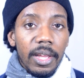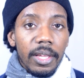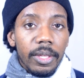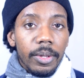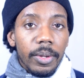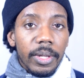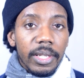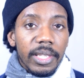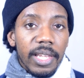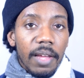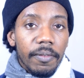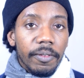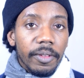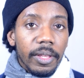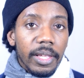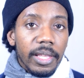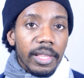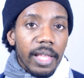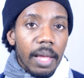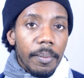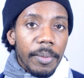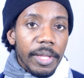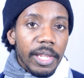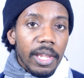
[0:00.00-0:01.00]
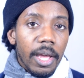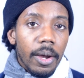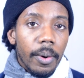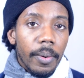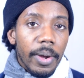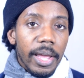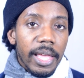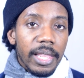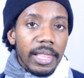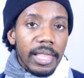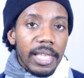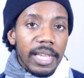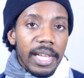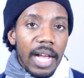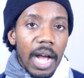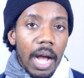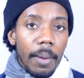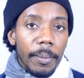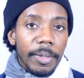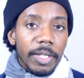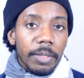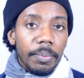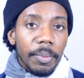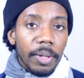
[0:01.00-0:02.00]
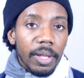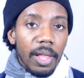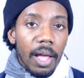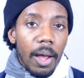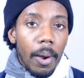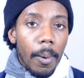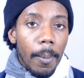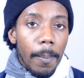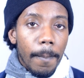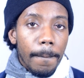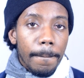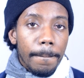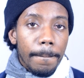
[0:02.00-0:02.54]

you can definitely let me know in the comments below.